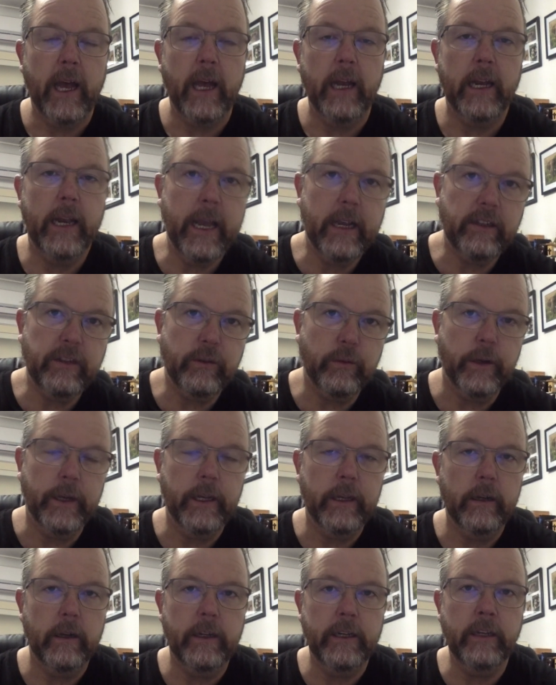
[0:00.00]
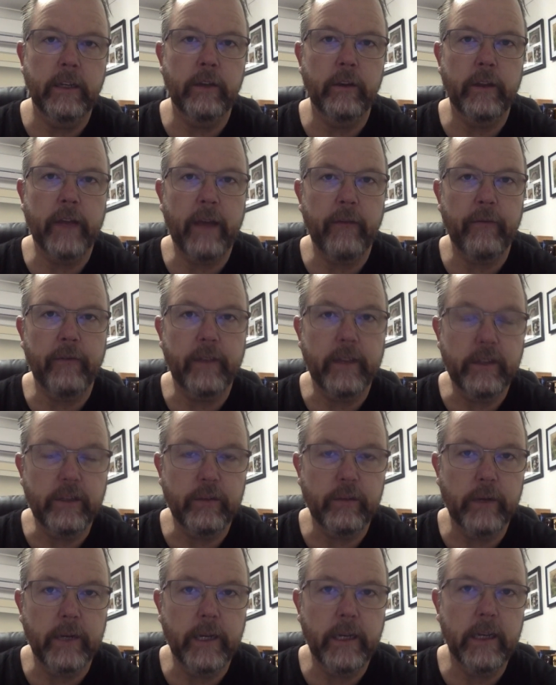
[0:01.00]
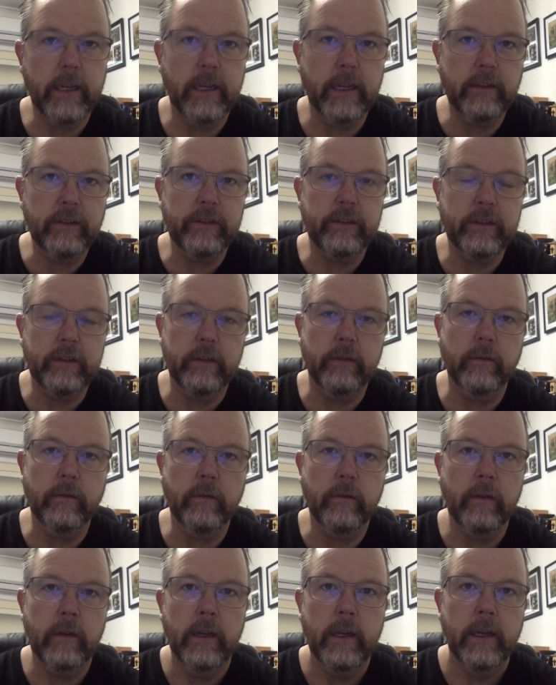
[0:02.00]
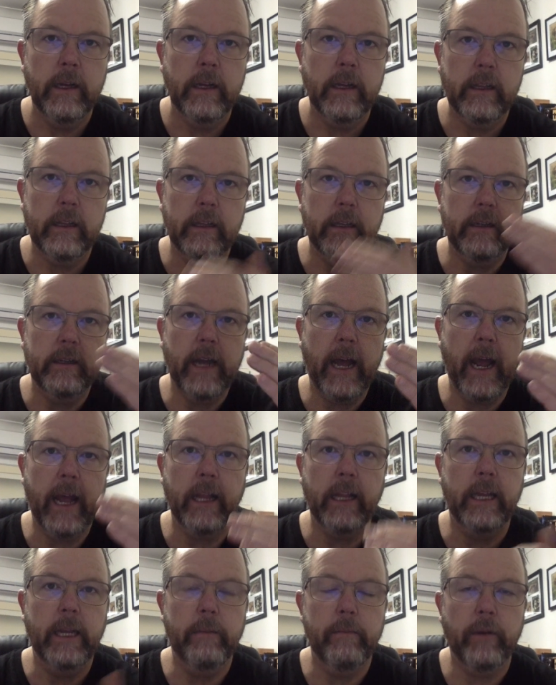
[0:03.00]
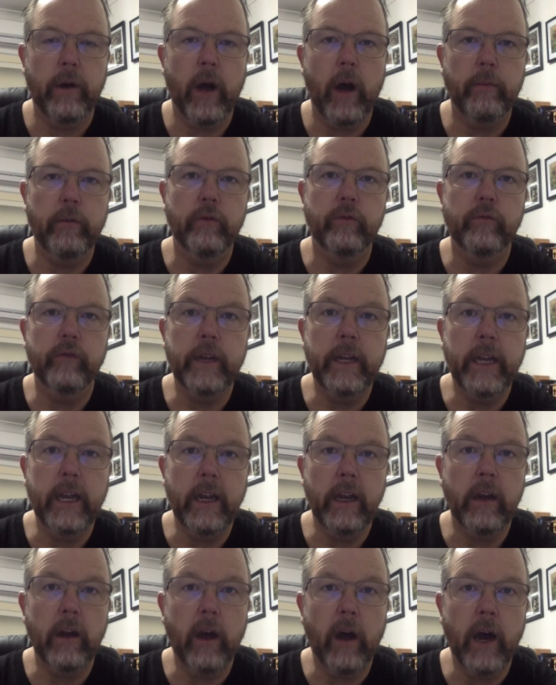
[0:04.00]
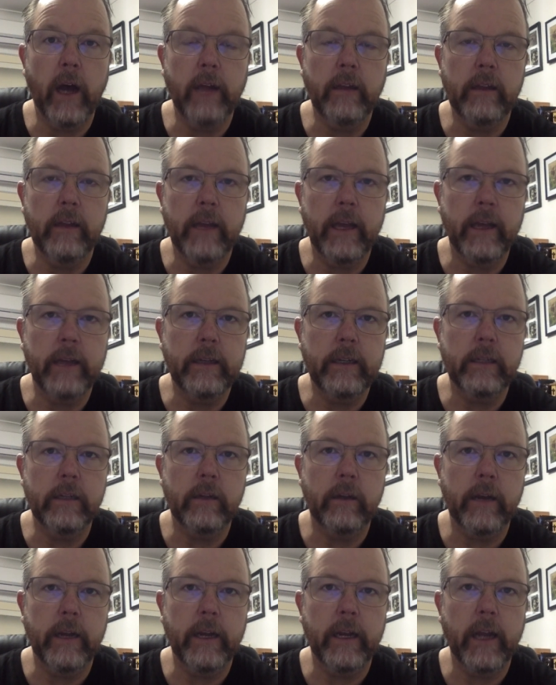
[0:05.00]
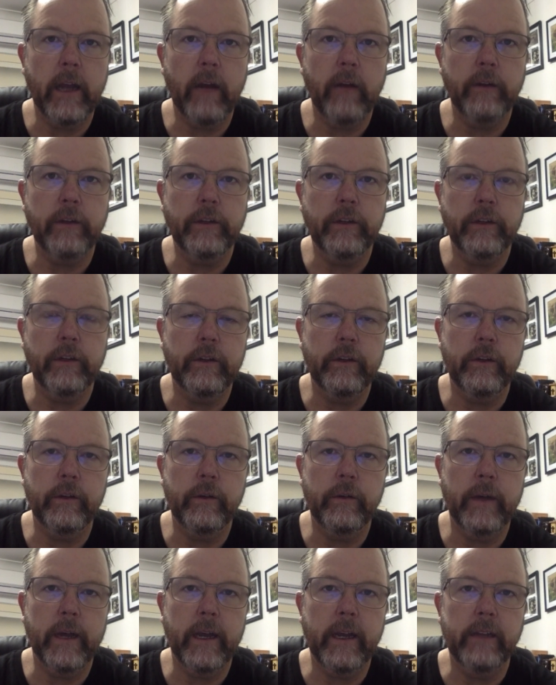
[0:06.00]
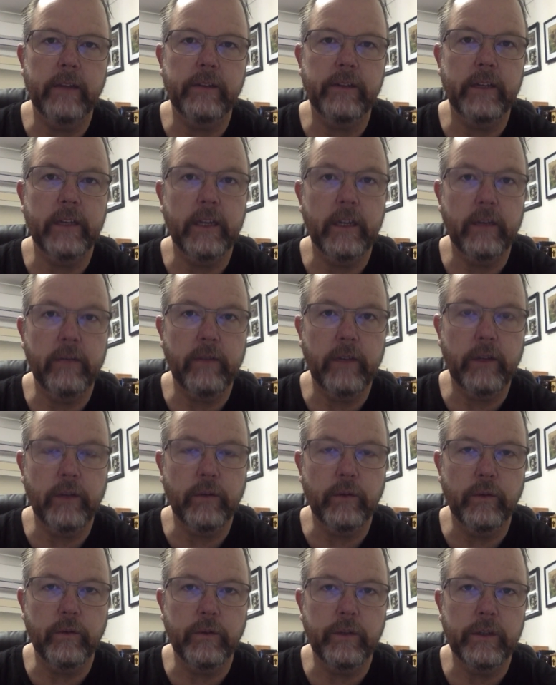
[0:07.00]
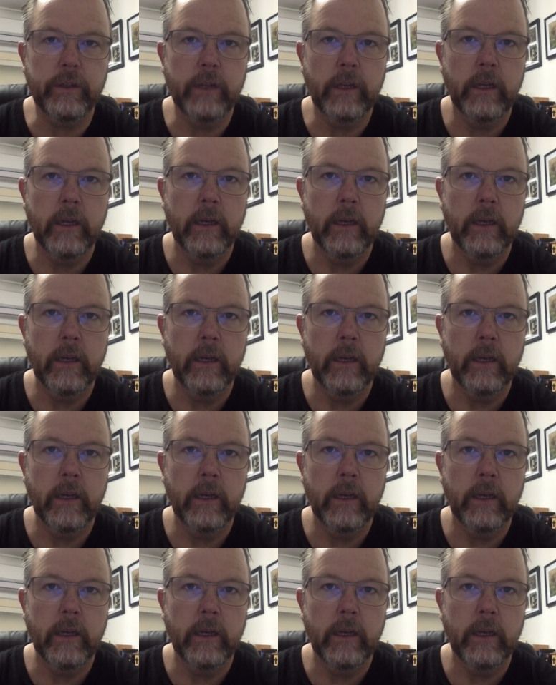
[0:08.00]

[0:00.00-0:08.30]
next week. I didn't do that for this week. It's still the daily Bible reading guide that I encourage you to do as individuals.